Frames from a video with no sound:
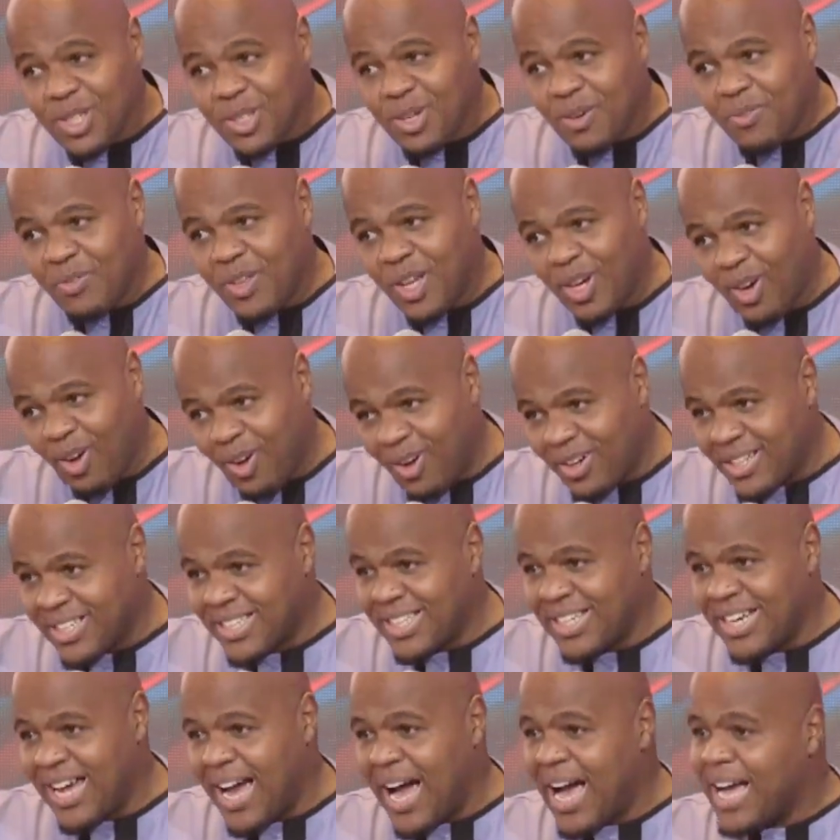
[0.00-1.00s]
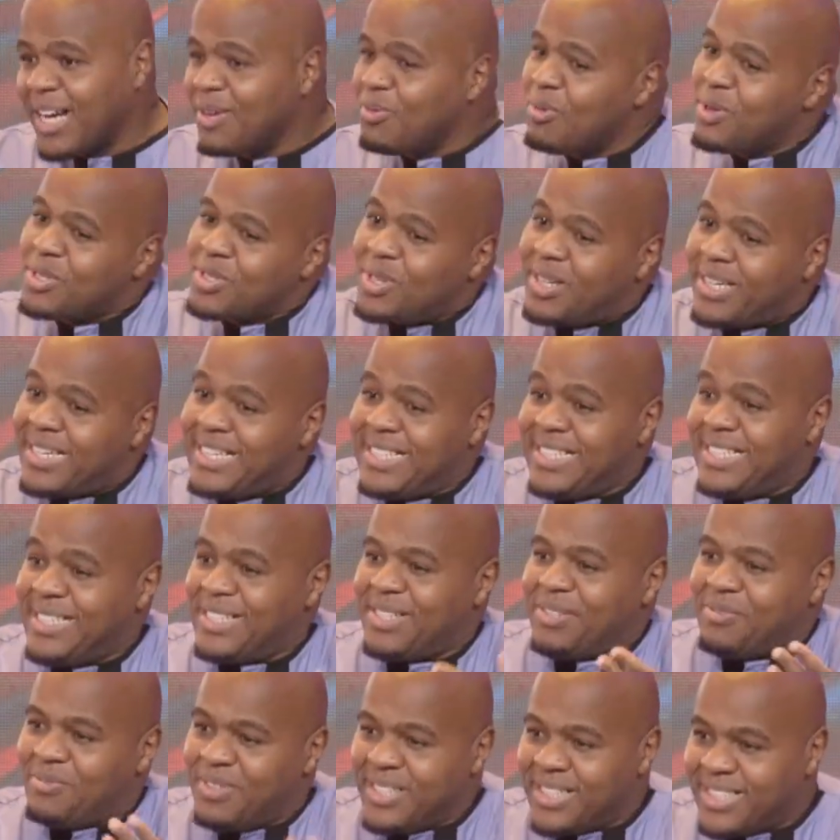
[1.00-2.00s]
of the Lord was already
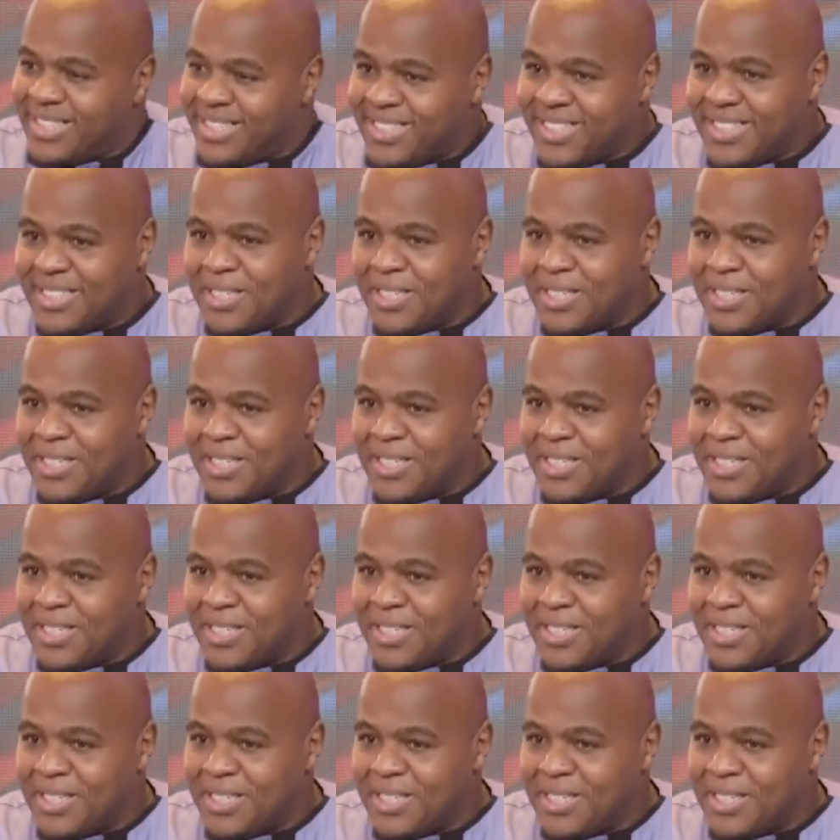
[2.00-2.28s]
revealed.